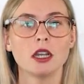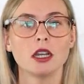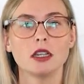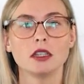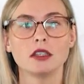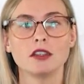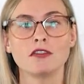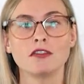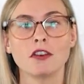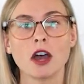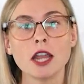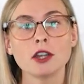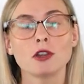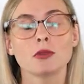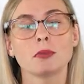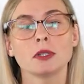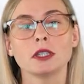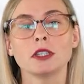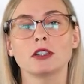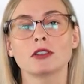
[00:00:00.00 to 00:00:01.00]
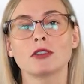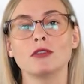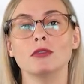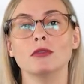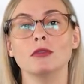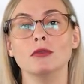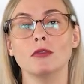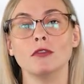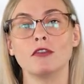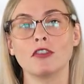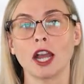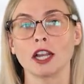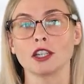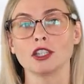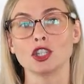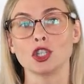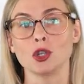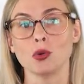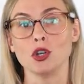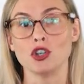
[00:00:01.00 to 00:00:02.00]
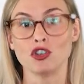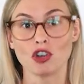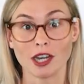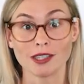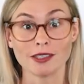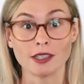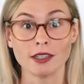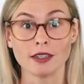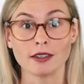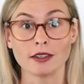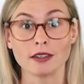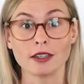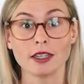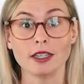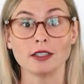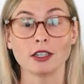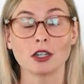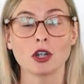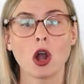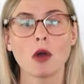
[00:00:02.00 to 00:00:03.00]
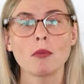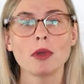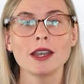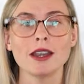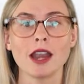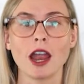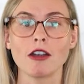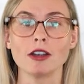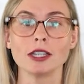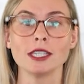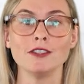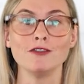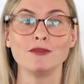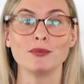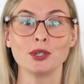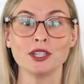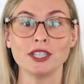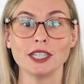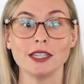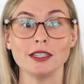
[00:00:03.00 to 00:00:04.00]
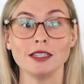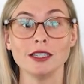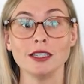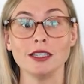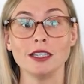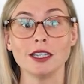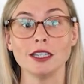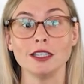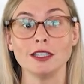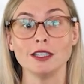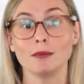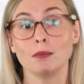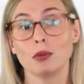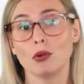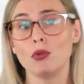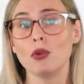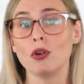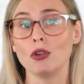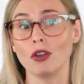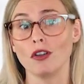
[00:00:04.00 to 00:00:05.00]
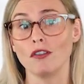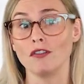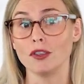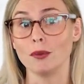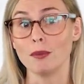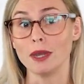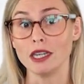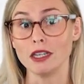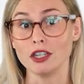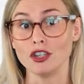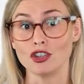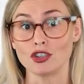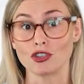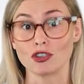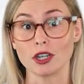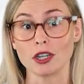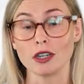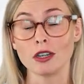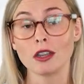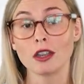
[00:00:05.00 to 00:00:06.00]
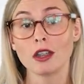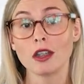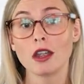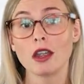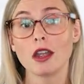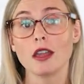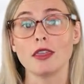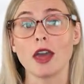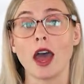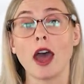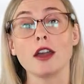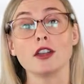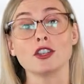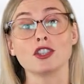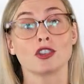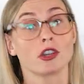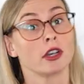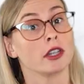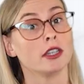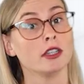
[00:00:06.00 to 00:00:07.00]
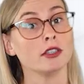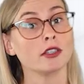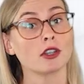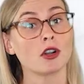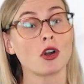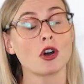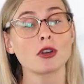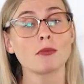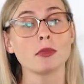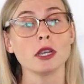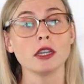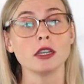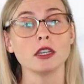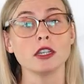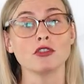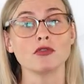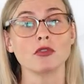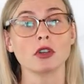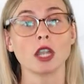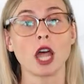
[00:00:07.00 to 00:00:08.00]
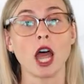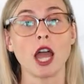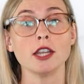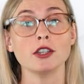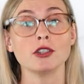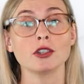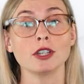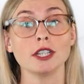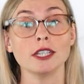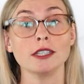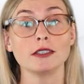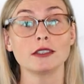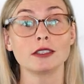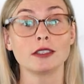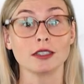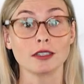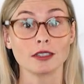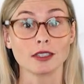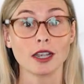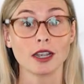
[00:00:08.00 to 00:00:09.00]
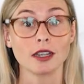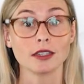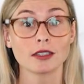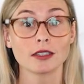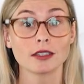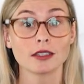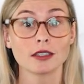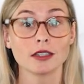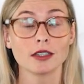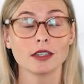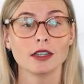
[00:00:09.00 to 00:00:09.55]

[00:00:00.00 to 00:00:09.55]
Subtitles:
The final political factor to address here is a common narrative presented in support of the meat industry, that Australia's economy is reliant on its success.